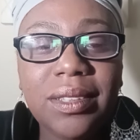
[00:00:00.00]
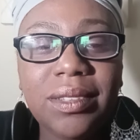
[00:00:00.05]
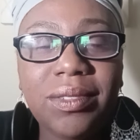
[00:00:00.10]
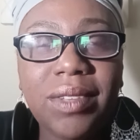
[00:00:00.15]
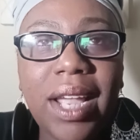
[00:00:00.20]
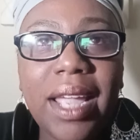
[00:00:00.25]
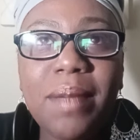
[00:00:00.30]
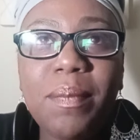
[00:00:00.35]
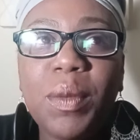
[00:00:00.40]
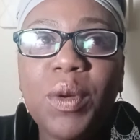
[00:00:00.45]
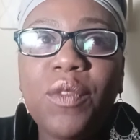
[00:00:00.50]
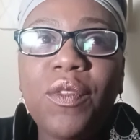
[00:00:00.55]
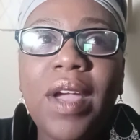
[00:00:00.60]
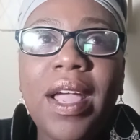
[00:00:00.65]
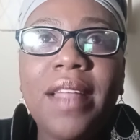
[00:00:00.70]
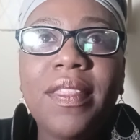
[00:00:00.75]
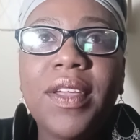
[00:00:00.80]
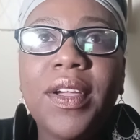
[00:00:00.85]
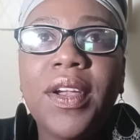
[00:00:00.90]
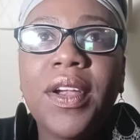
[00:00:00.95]
right? But
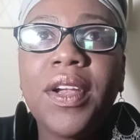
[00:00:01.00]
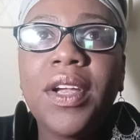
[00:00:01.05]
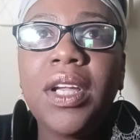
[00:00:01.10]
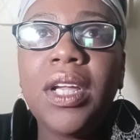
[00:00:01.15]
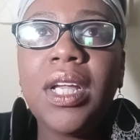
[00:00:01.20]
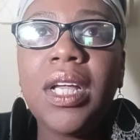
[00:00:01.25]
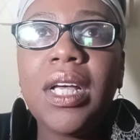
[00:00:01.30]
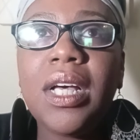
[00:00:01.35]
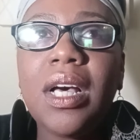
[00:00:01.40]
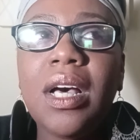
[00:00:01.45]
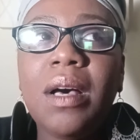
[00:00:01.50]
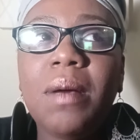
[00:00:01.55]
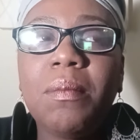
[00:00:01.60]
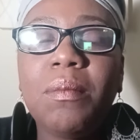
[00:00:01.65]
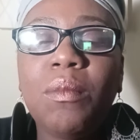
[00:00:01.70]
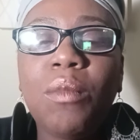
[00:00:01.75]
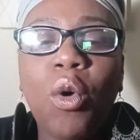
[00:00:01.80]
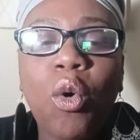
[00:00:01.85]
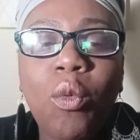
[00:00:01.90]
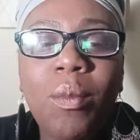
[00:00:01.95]
rather
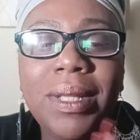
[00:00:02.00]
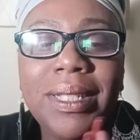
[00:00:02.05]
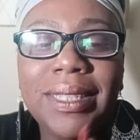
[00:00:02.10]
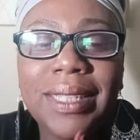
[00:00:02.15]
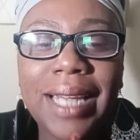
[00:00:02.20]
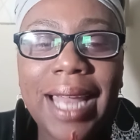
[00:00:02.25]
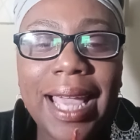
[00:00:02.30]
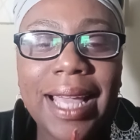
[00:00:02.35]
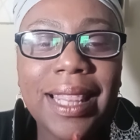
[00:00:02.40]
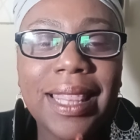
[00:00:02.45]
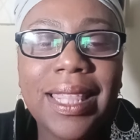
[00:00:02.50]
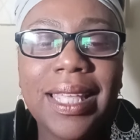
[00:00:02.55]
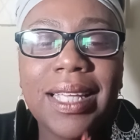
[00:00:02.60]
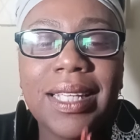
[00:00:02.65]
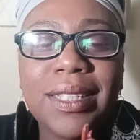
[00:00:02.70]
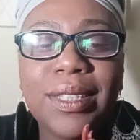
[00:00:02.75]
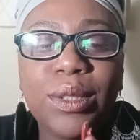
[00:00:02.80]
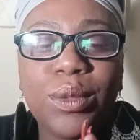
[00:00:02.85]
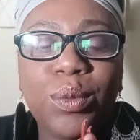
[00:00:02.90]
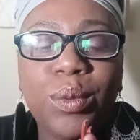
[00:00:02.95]
moments like
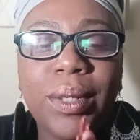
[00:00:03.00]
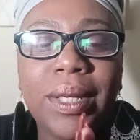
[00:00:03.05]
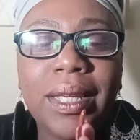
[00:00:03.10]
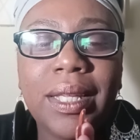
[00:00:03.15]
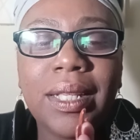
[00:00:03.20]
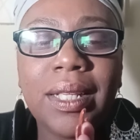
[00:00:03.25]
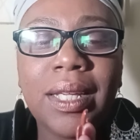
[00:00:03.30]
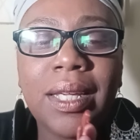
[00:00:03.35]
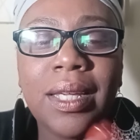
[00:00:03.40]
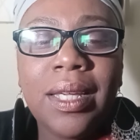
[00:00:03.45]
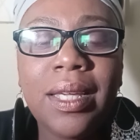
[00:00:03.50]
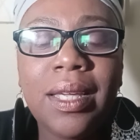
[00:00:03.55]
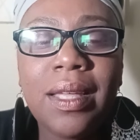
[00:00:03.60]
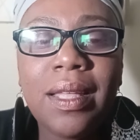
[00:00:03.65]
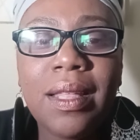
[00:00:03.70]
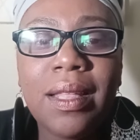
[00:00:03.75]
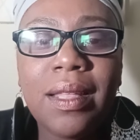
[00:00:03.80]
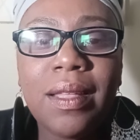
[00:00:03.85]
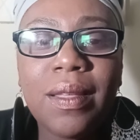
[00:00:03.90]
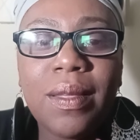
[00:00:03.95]
this when
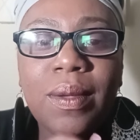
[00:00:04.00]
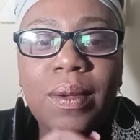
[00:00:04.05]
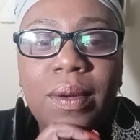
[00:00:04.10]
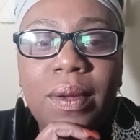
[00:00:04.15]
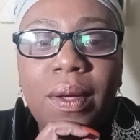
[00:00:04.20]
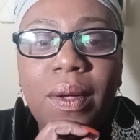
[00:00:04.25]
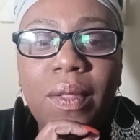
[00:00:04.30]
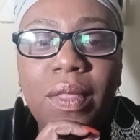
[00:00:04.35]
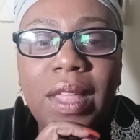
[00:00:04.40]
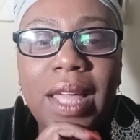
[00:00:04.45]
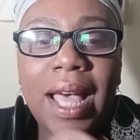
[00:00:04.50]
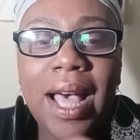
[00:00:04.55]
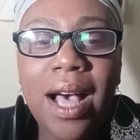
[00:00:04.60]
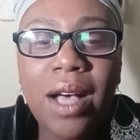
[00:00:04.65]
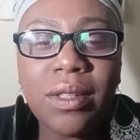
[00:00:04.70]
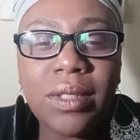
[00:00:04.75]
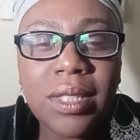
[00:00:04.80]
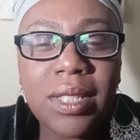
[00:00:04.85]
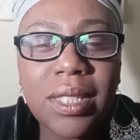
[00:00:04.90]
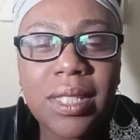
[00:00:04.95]
the
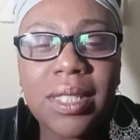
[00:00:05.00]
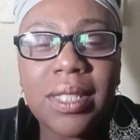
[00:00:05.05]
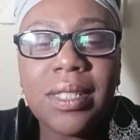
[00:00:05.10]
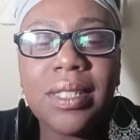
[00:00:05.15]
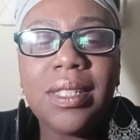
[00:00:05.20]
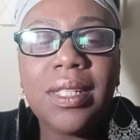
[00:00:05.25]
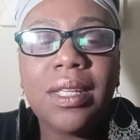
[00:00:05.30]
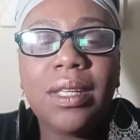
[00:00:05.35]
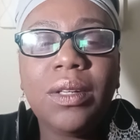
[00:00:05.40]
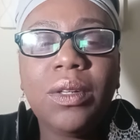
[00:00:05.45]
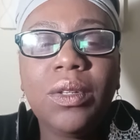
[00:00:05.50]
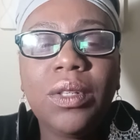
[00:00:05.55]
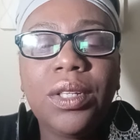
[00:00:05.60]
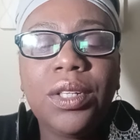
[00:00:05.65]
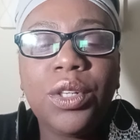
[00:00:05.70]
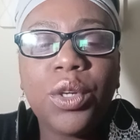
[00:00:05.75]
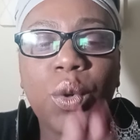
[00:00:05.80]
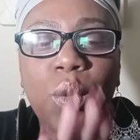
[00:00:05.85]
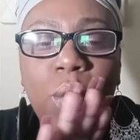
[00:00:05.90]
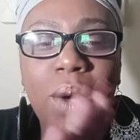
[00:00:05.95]
house is still
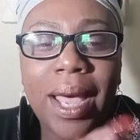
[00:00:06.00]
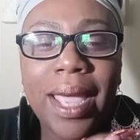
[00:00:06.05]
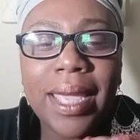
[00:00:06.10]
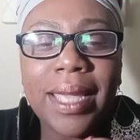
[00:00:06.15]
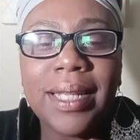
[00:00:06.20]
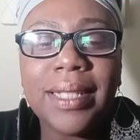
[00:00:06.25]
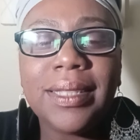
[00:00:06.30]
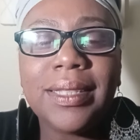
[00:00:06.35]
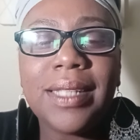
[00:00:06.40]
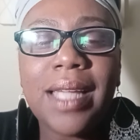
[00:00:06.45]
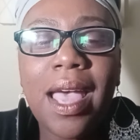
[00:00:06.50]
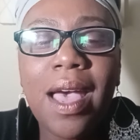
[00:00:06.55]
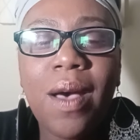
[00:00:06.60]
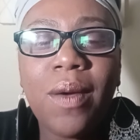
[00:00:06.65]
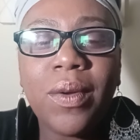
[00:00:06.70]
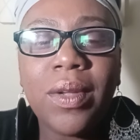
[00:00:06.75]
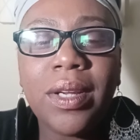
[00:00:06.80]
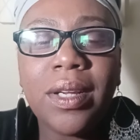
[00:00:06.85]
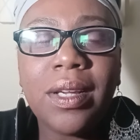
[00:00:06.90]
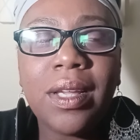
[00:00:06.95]
and the quiet is
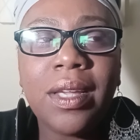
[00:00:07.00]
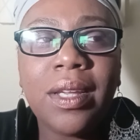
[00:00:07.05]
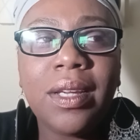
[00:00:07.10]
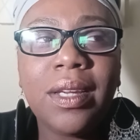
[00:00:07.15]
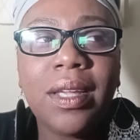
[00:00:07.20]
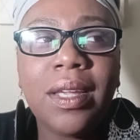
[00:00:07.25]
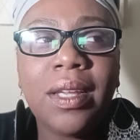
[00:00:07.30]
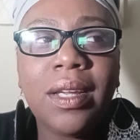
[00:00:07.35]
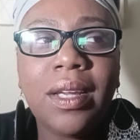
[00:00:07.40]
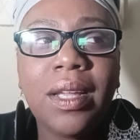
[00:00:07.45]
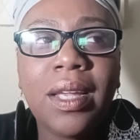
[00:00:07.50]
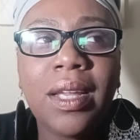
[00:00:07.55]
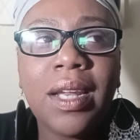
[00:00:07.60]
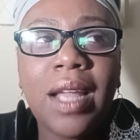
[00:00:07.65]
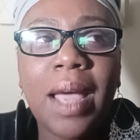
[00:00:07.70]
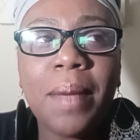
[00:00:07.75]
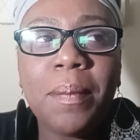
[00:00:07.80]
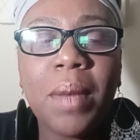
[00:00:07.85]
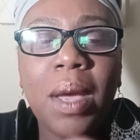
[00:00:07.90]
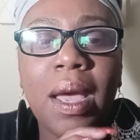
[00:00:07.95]
down,
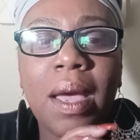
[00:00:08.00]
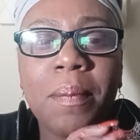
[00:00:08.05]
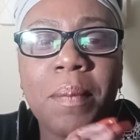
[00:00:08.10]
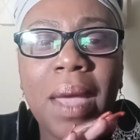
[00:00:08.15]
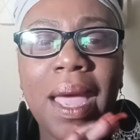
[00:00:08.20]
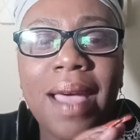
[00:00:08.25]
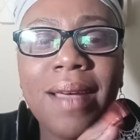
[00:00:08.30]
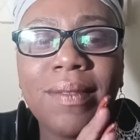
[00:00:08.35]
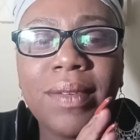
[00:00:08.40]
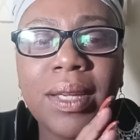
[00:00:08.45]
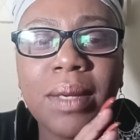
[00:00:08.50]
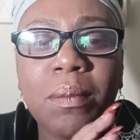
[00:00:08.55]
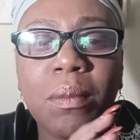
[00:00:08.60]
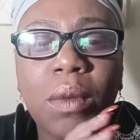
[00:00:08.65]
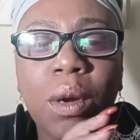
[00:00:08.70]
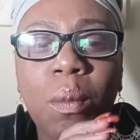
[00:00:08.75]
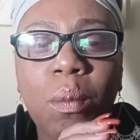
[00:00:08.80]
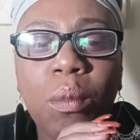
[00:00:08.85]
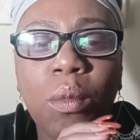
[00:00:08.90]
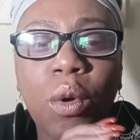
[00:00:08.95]
and I'm having
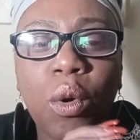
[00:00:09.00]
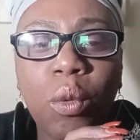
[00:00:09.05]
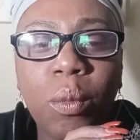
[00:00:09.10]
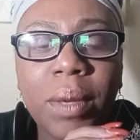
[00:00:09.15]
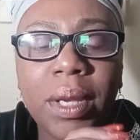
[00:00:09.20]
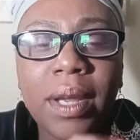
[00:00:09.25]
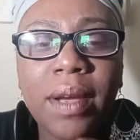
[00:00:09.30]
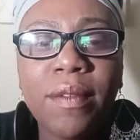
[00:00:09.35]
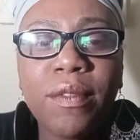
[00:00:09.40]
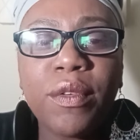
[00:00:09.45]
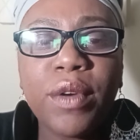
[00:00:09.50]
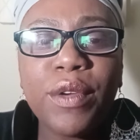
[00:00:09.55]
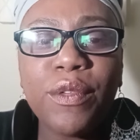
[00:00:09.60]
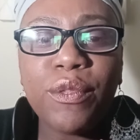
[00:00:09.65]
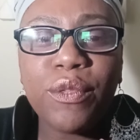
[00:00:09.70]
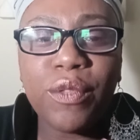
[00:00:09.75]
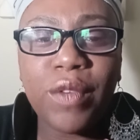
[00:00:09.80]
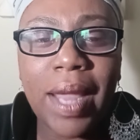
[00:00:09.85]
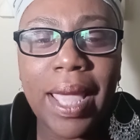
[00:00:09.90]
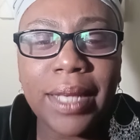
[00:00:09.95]
a moment of
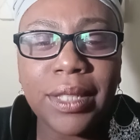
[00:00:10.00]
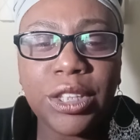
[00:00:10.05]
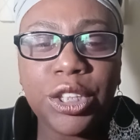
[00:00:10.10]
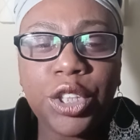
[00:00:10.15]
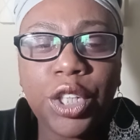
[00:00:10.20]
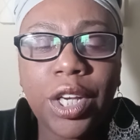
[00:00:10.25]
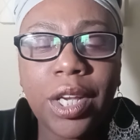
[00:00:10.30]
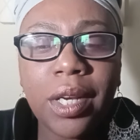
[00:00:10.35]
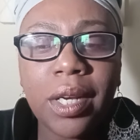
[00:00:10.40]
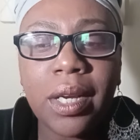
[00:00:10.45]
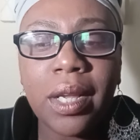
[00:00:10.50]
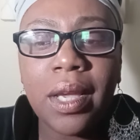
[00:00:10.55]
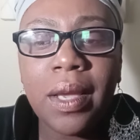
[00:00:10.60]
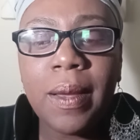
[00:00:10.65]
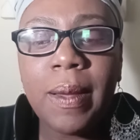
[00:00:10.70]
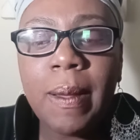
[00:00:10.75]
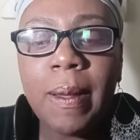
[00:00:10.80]
reflection.